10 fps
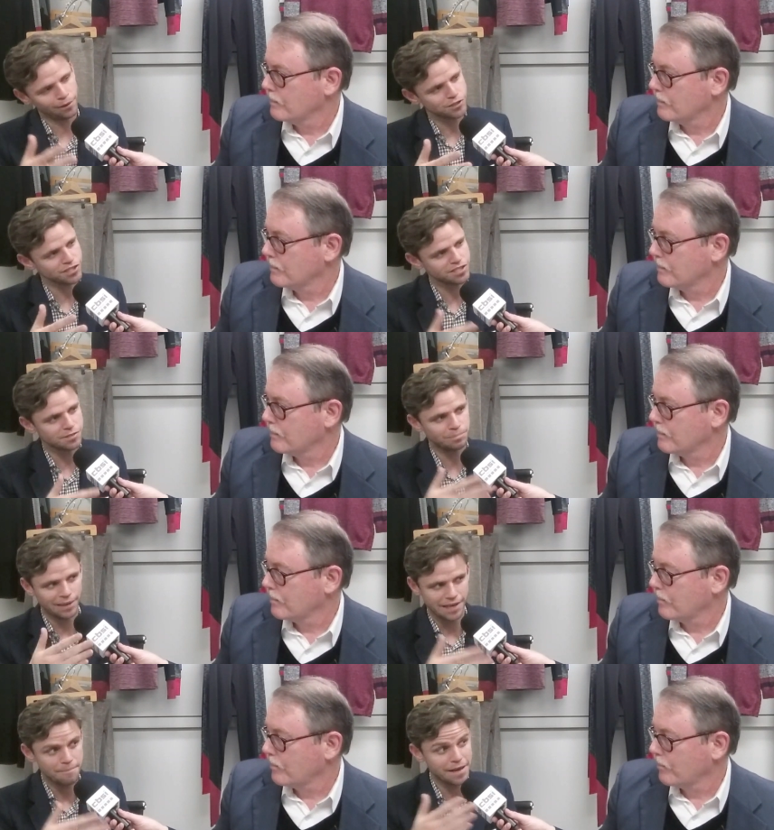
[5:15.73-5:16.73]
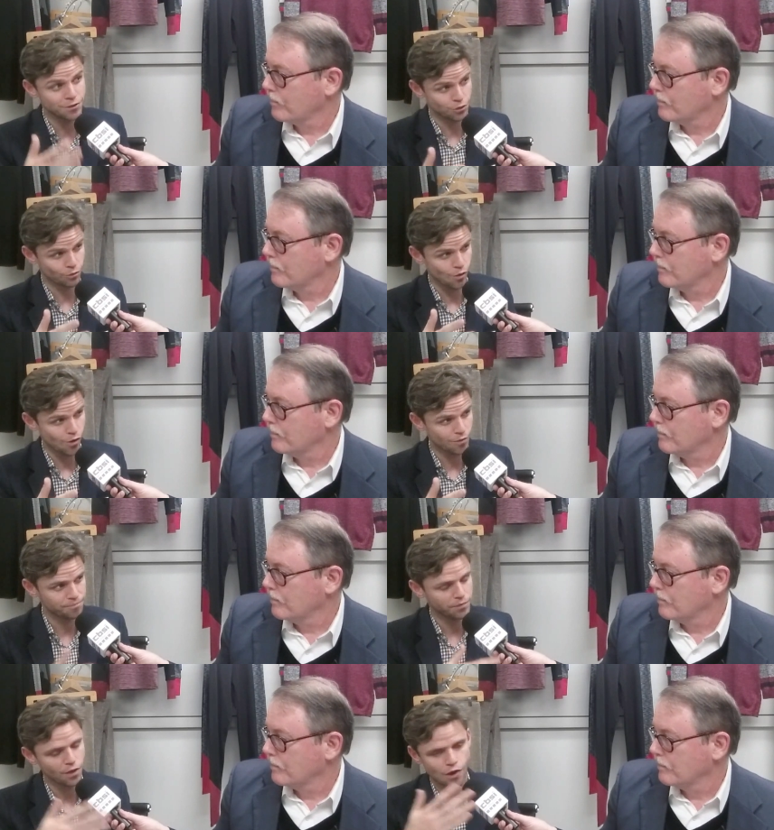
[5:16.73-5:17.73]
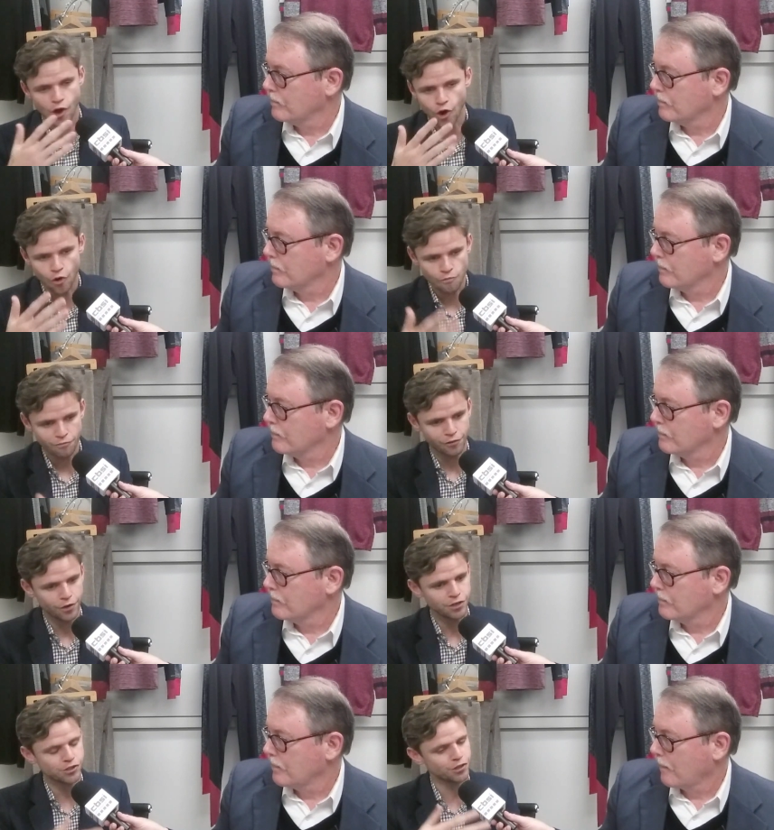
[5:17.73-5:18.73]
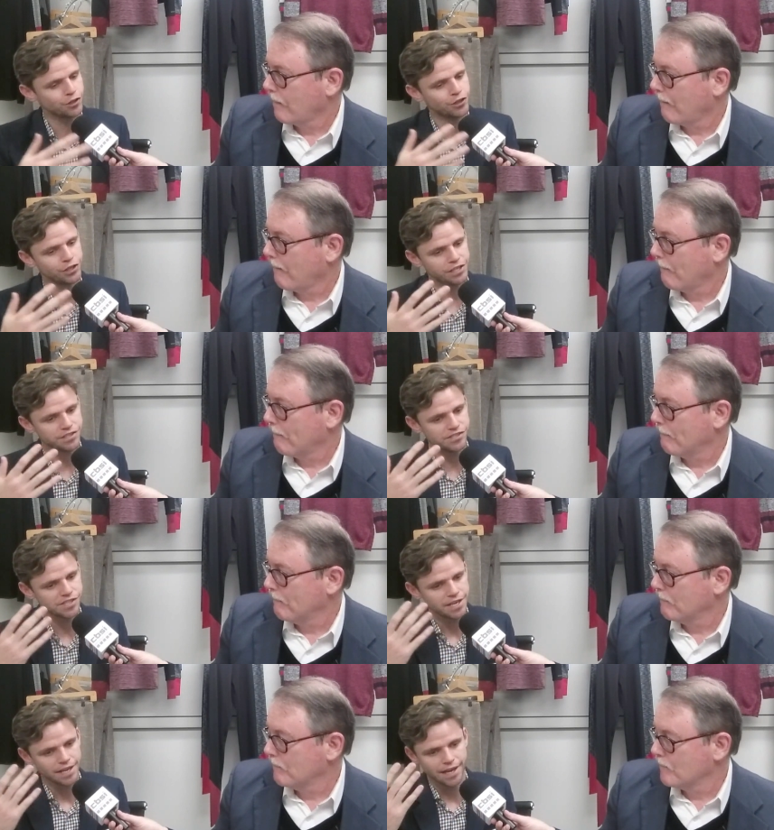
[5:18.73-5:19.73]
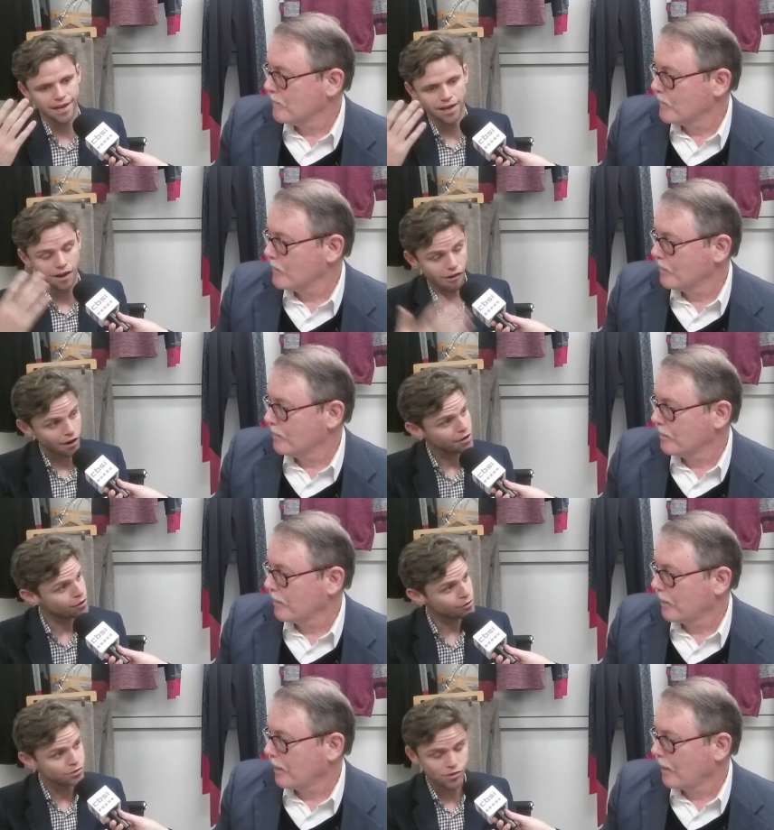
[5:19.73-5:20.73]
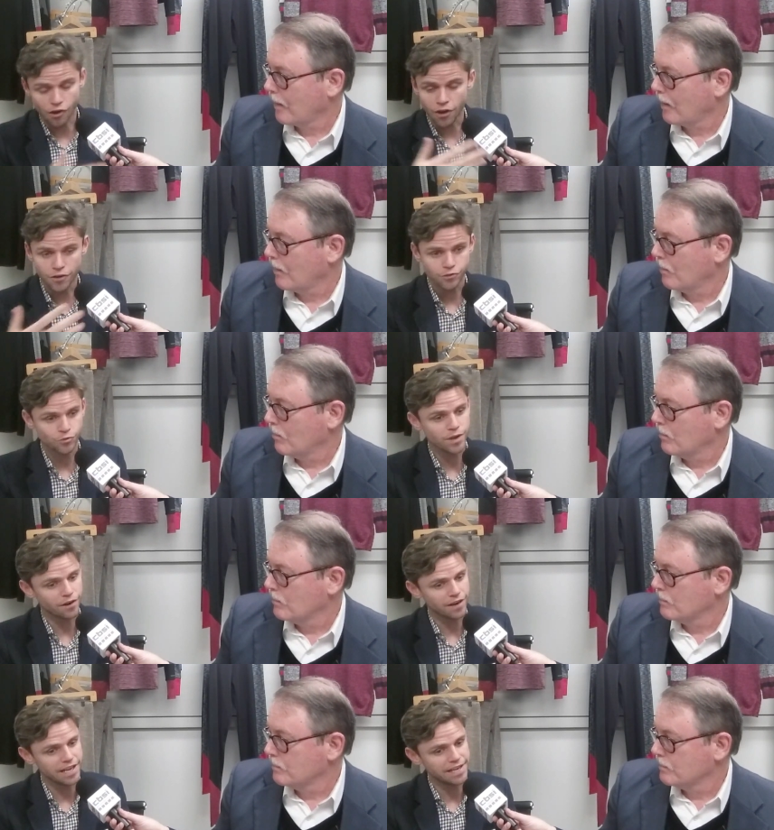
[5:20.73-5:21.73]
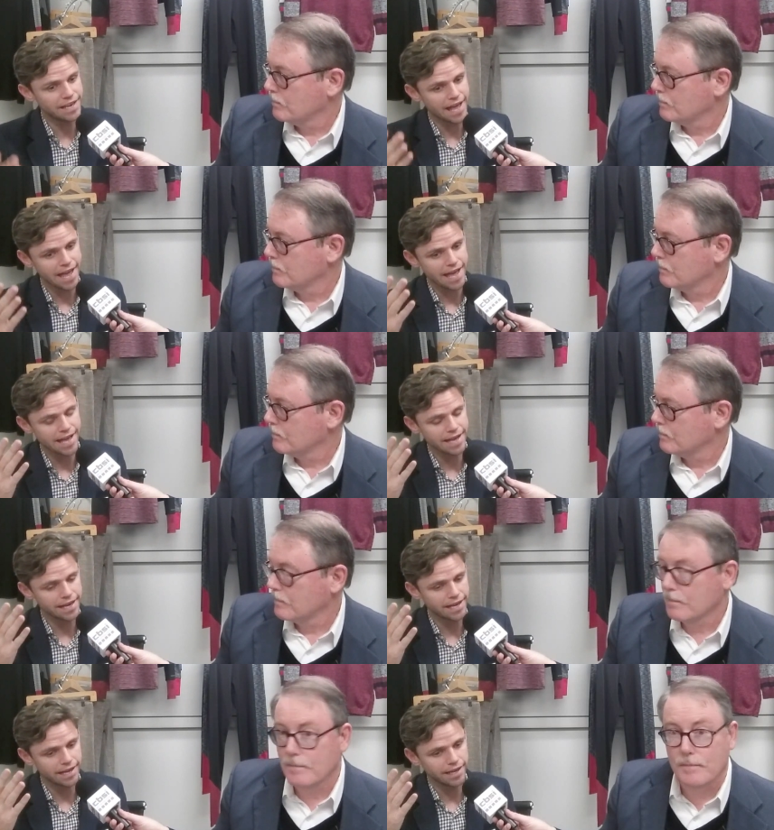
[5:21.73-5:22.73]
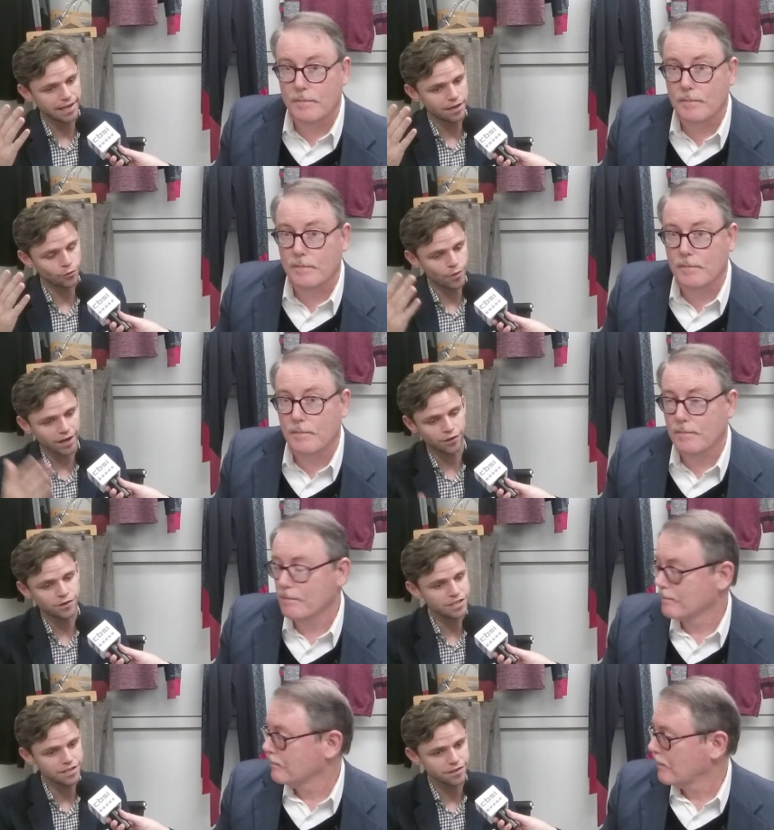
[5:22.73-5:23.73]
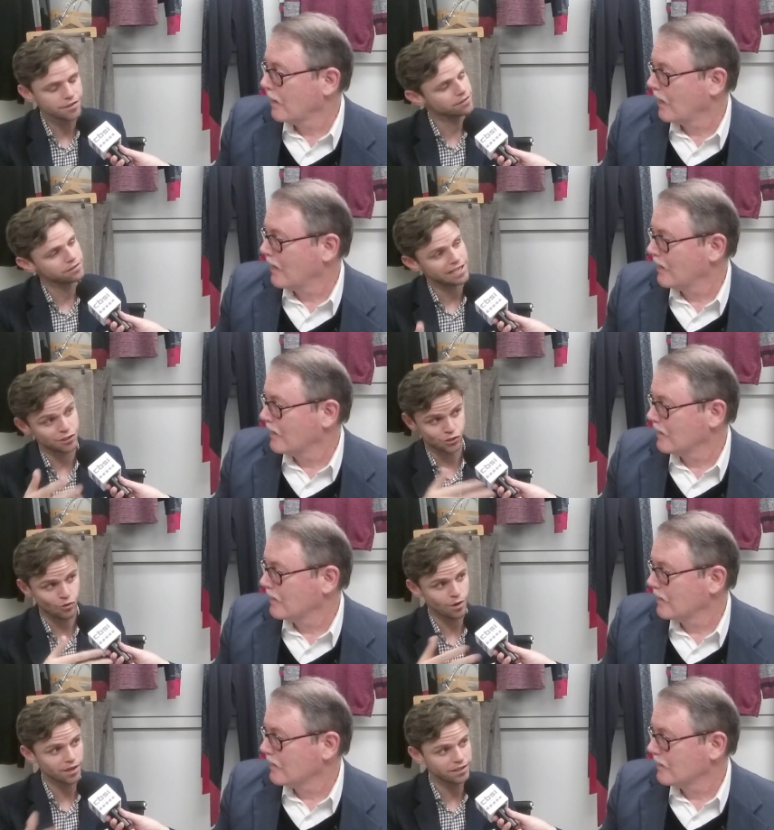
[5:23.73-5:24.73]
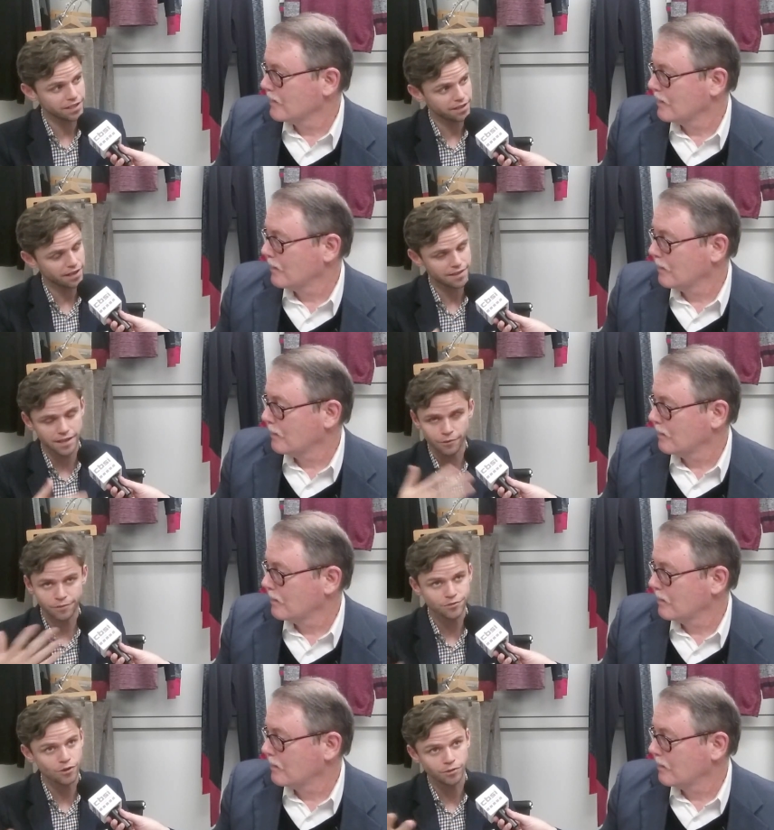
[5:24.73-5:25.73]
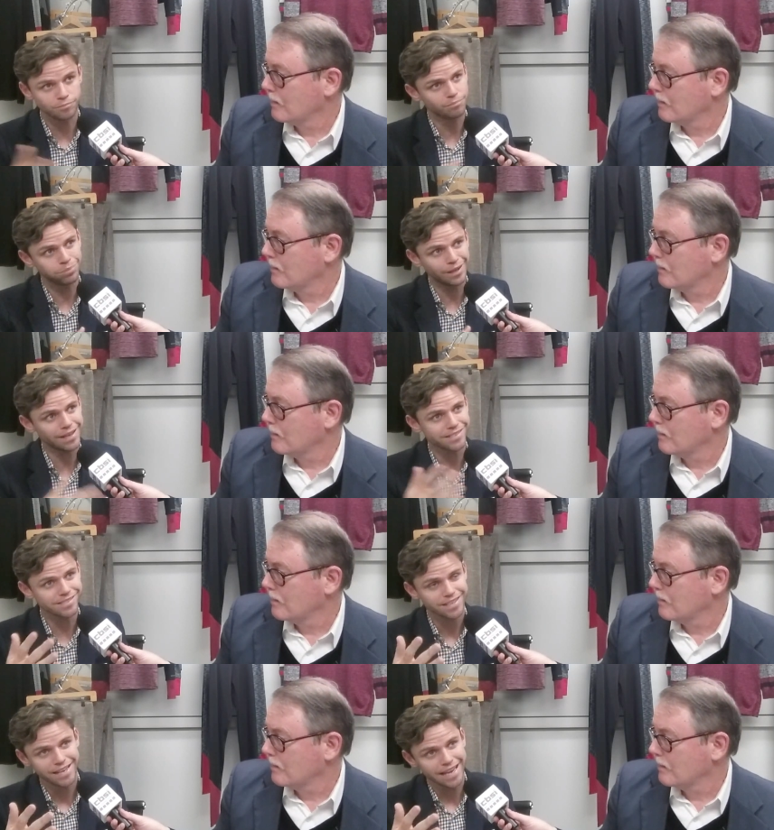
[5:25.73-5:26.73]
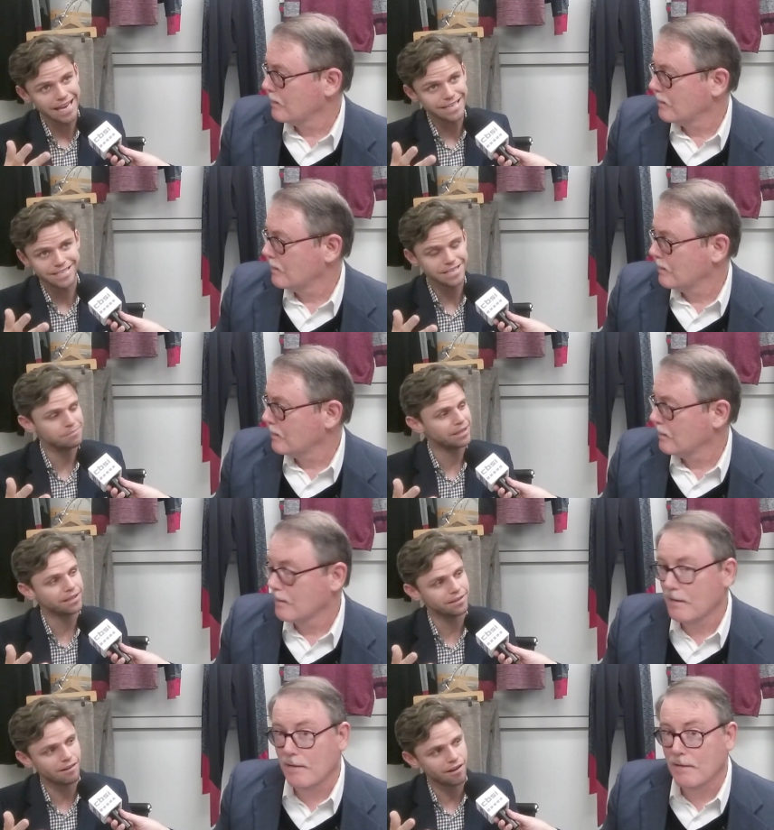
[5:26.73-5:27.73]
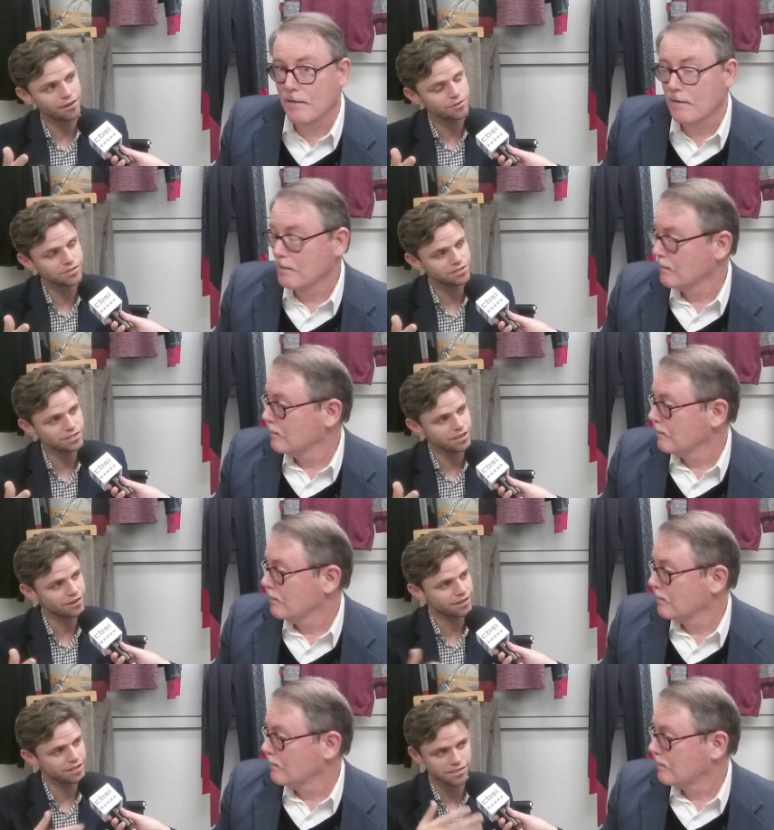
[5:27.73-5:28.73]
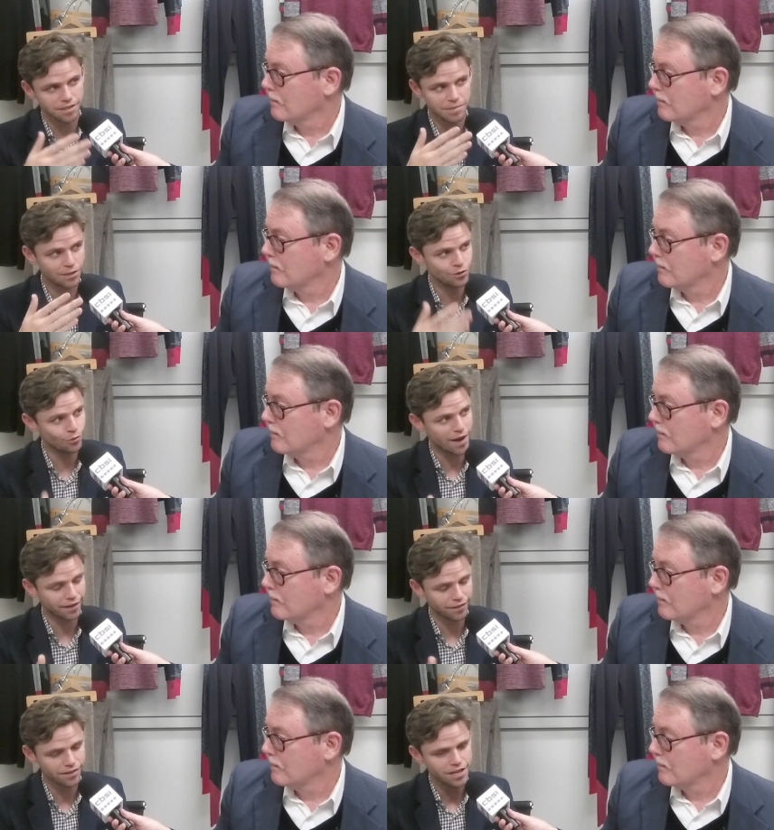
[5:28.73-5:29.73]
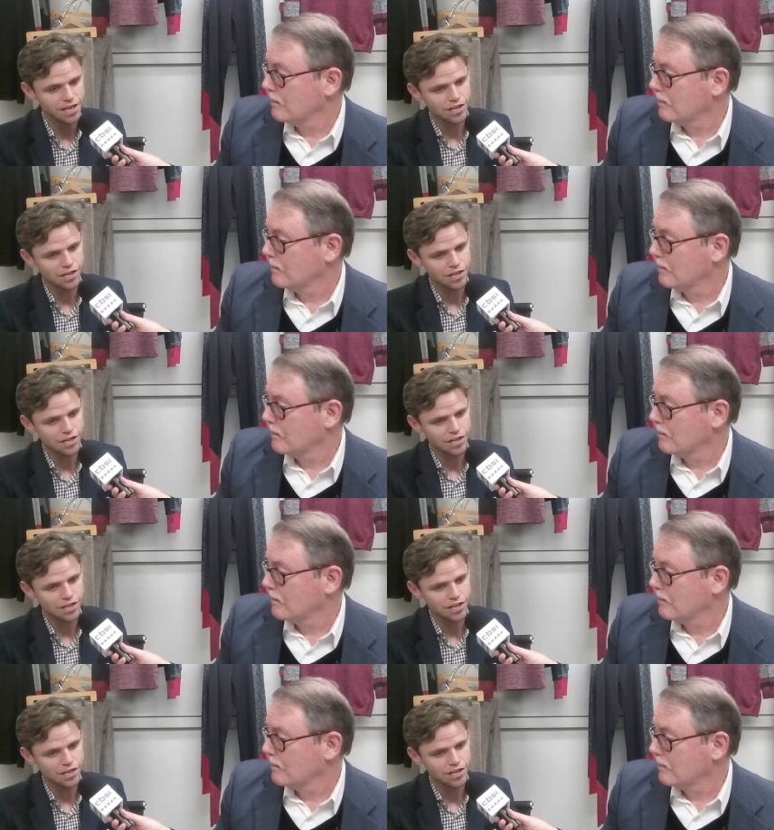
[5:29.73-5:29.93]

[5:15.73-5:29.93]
Speaker 1: purchases played a major role home furniture goods, uh, autos. Autos, we are in a uh, record year historically. I think we've sold plus 18 million autos this year. It's going to be a new record.